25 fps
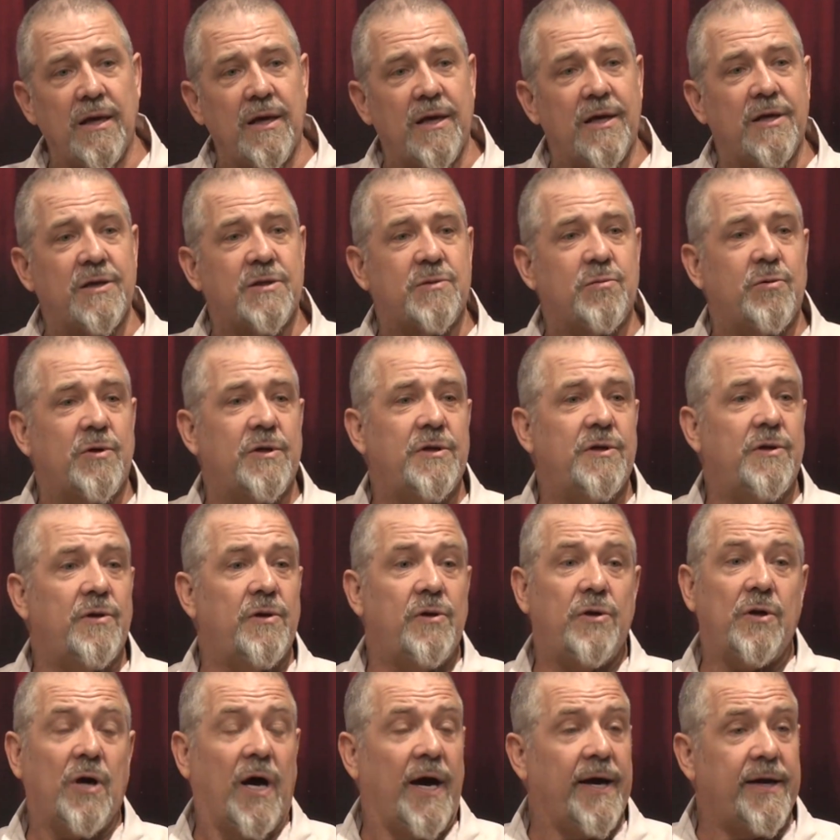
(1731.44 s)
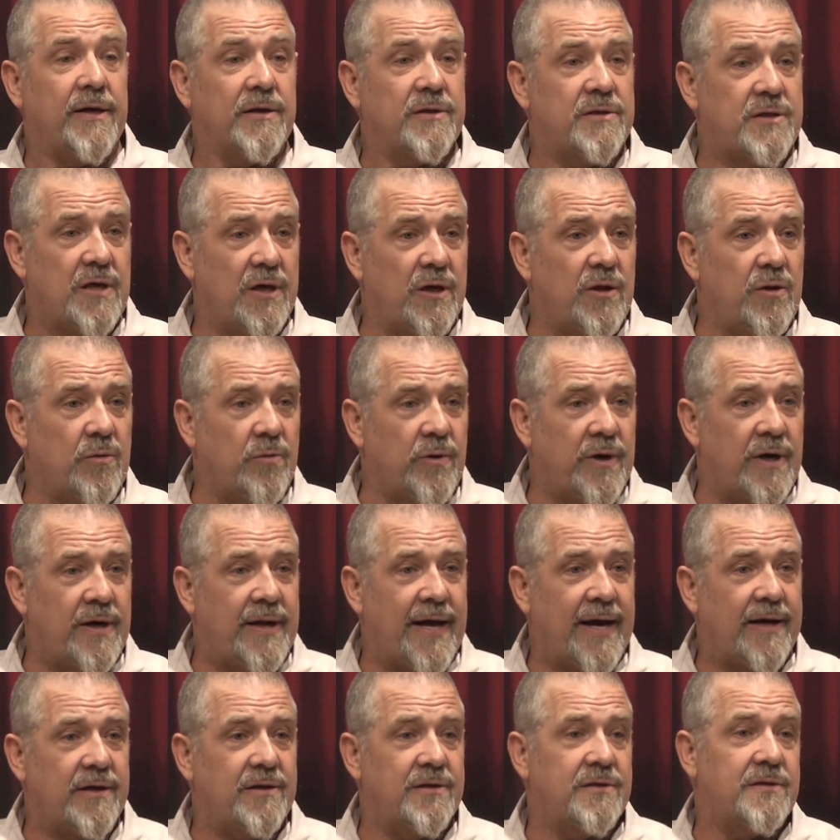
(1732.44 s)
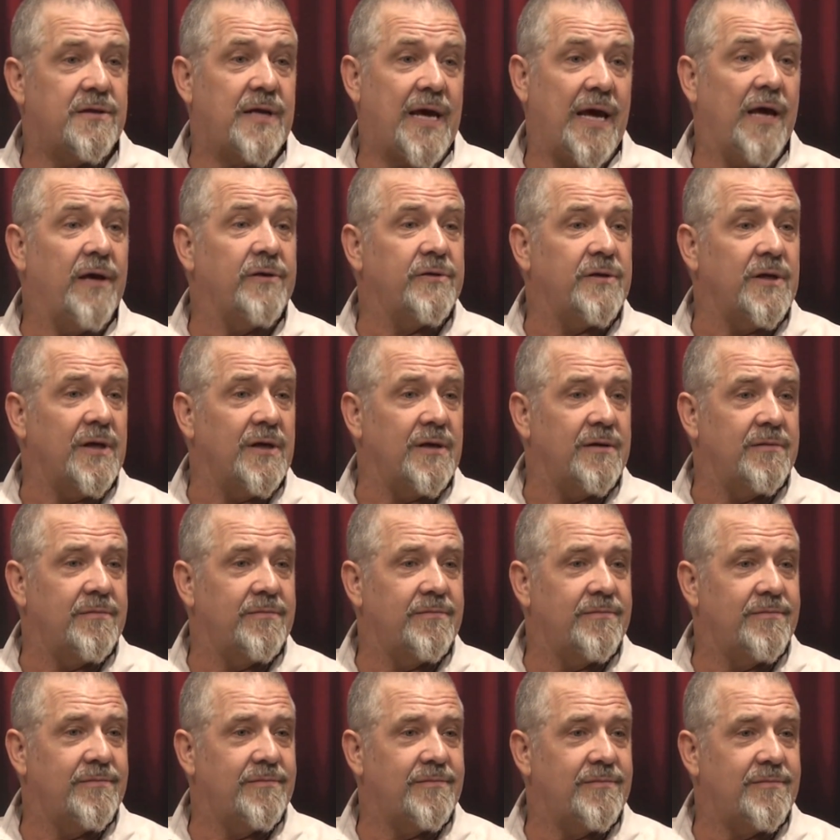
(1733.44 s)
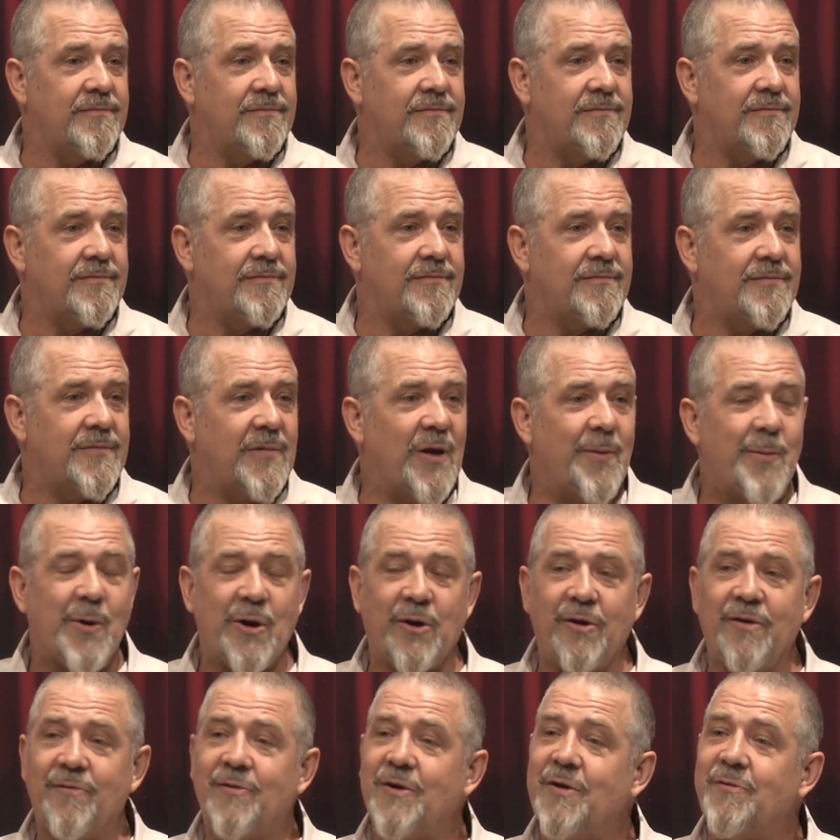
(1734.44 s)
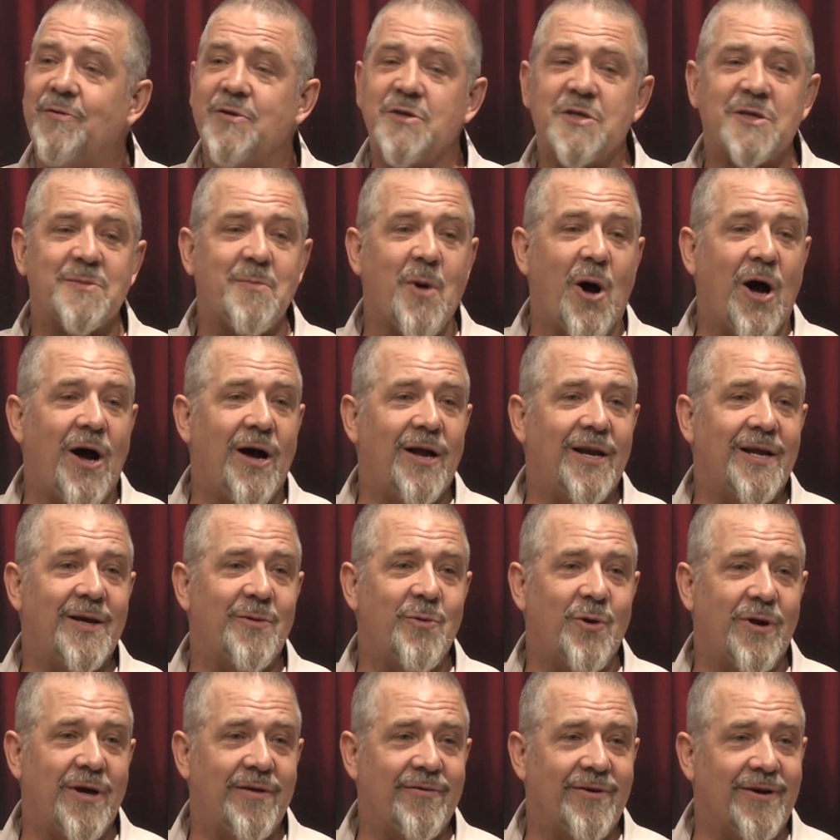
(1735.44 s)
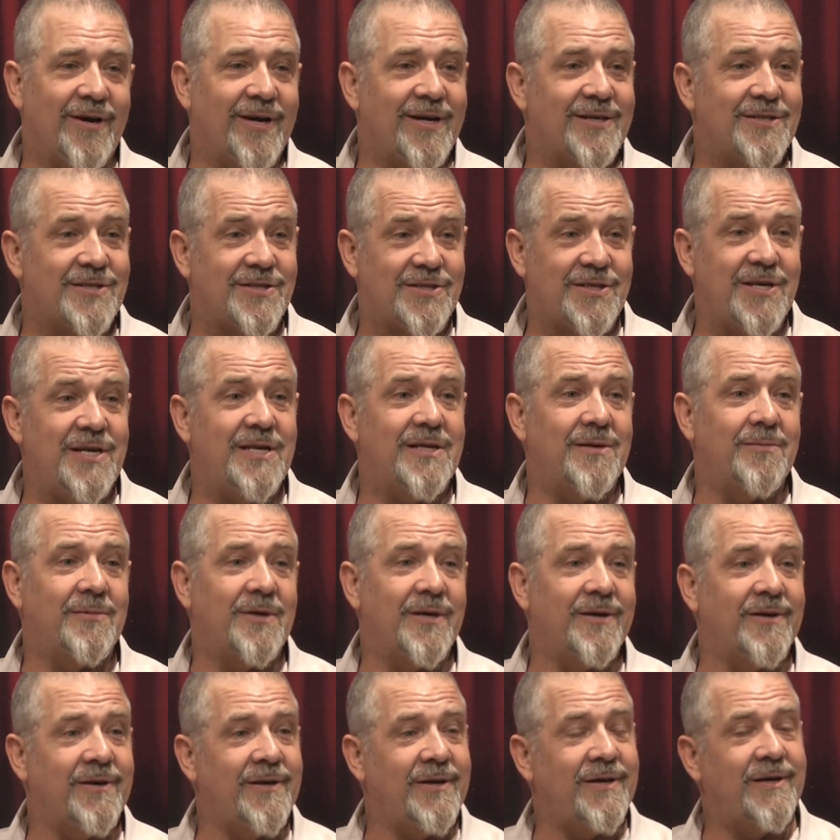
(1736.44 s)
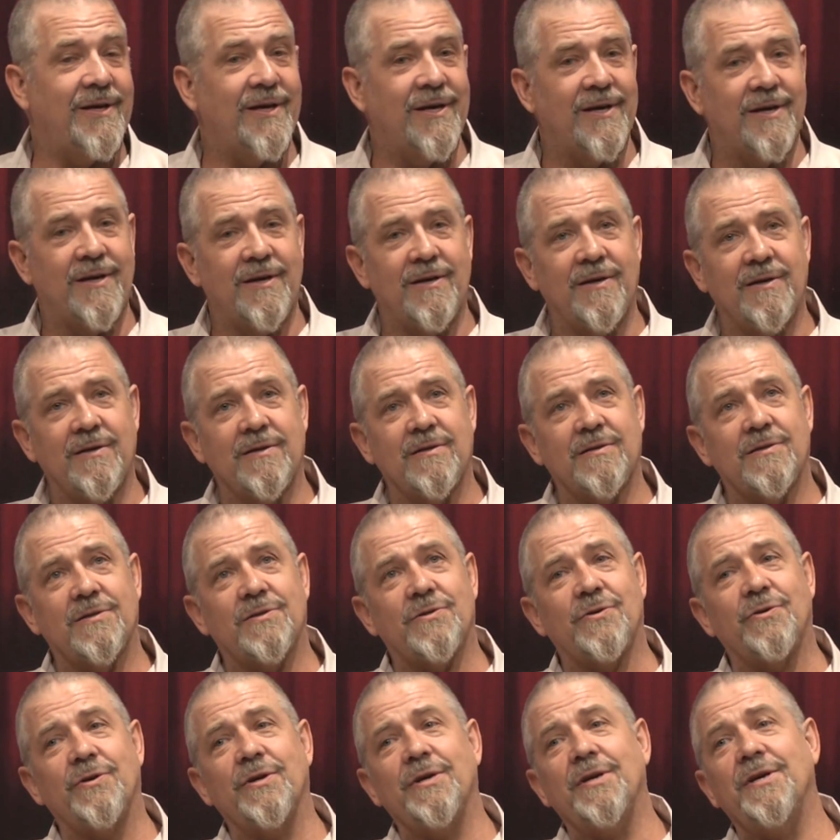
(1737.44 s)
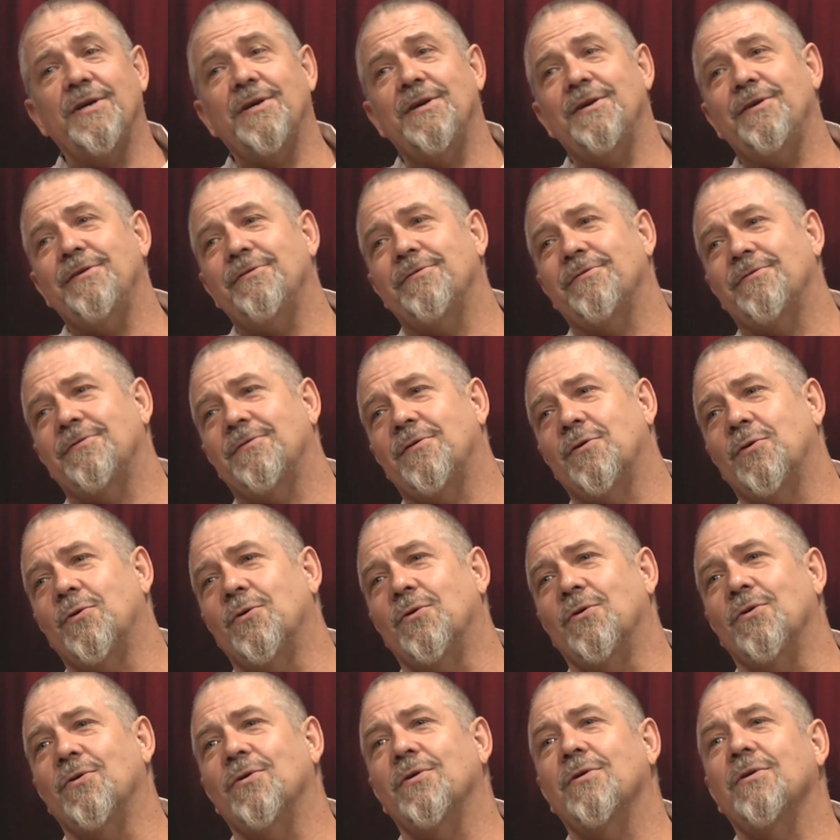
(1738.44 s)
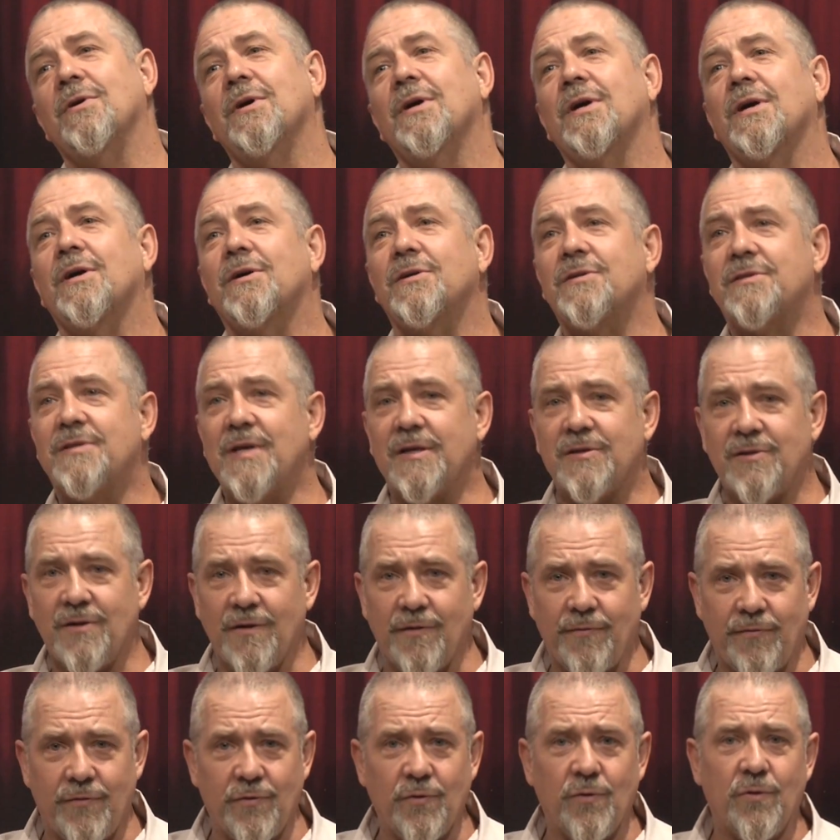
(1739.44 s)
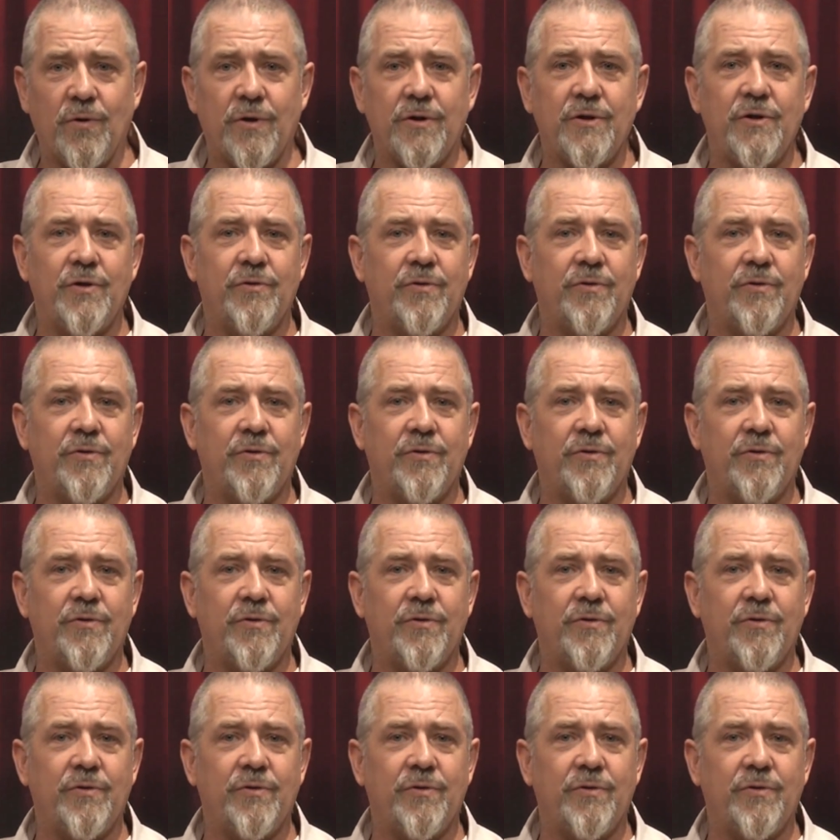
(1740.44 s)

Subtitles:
is when I can tell when an actor's counting. No matter, even if you're smiling, whatever, I can see them going 3, 4. Because that's the thought you